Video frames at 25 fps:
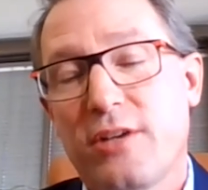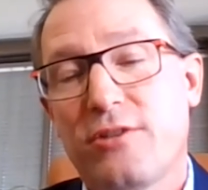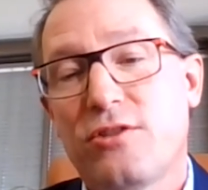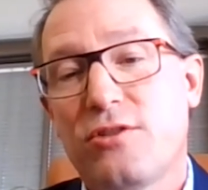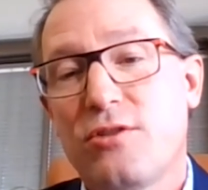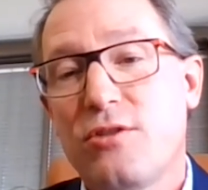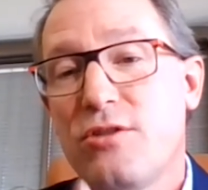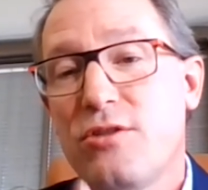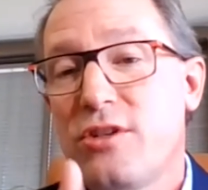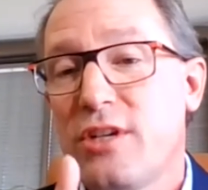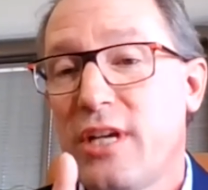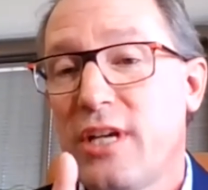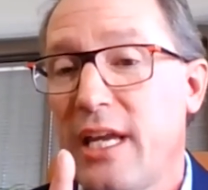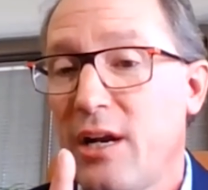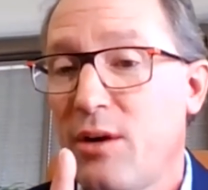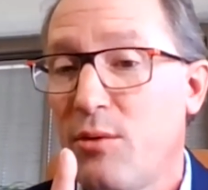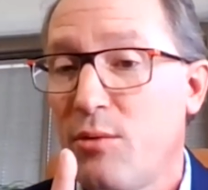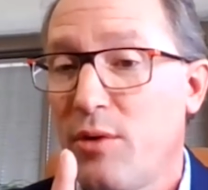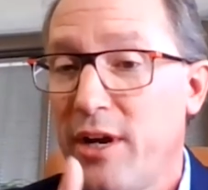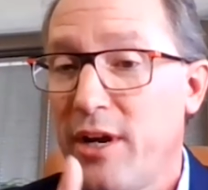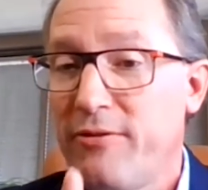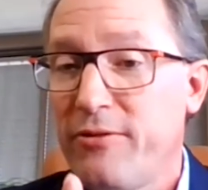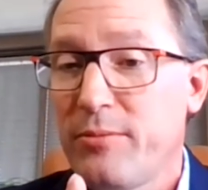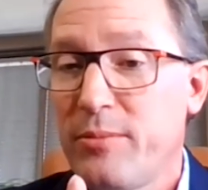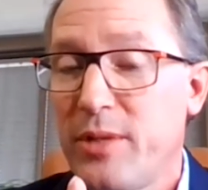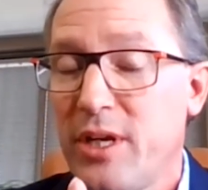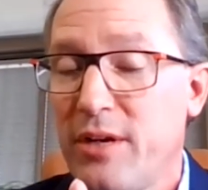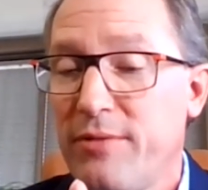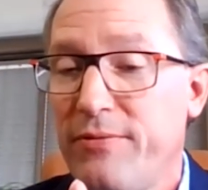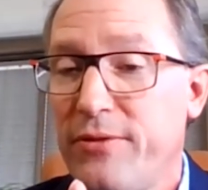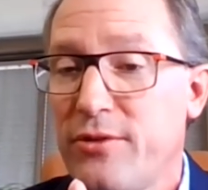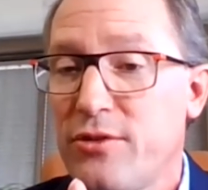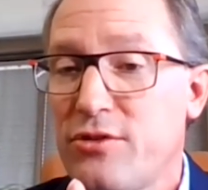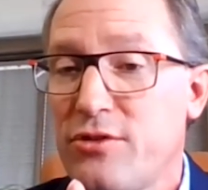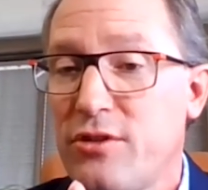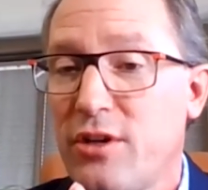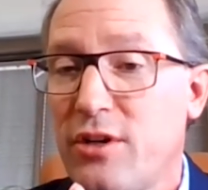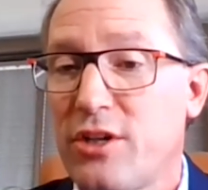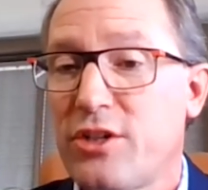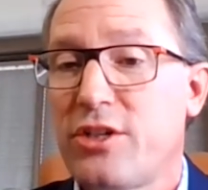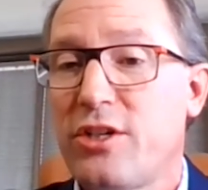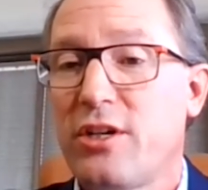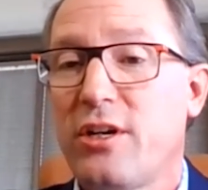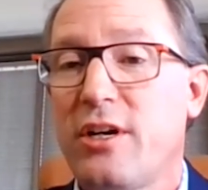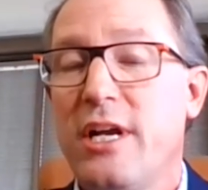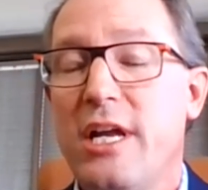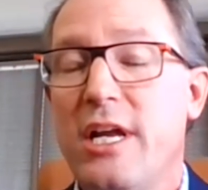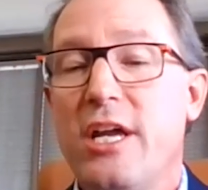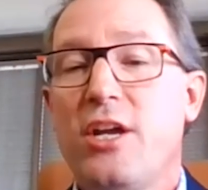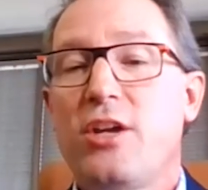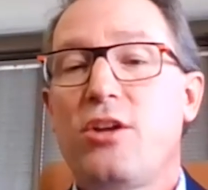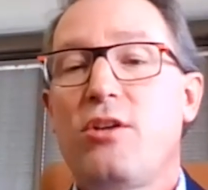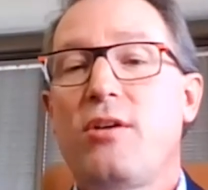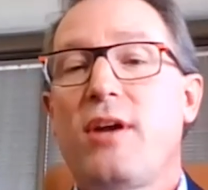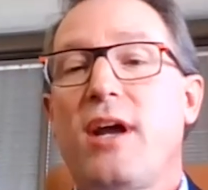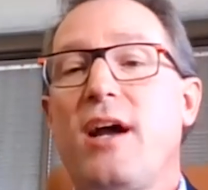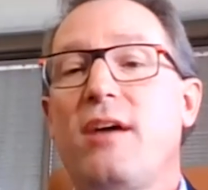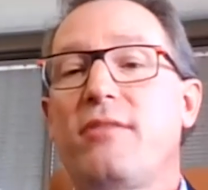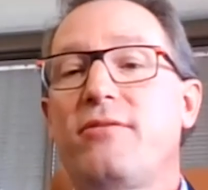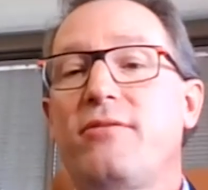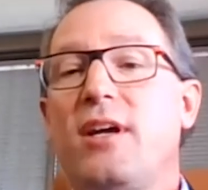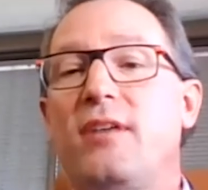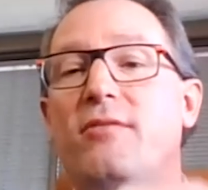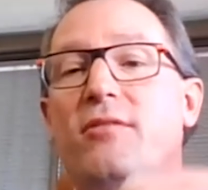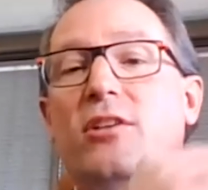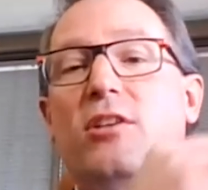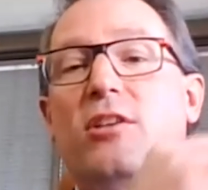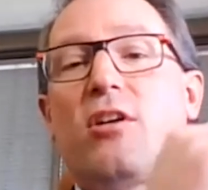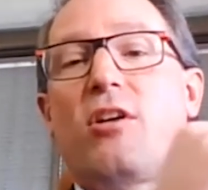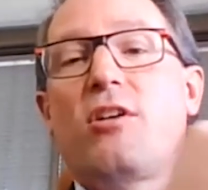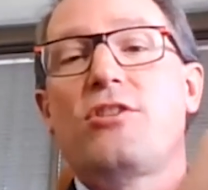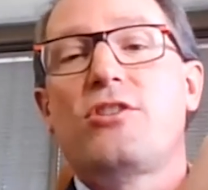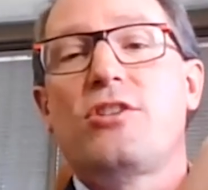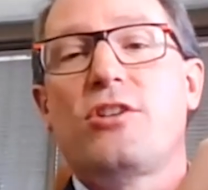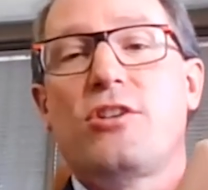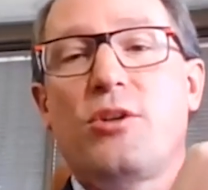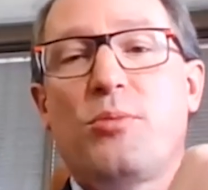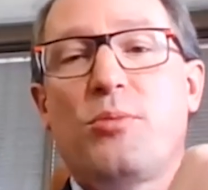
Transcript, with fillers: As soon as you get away from the infrastructure, you have to have a larger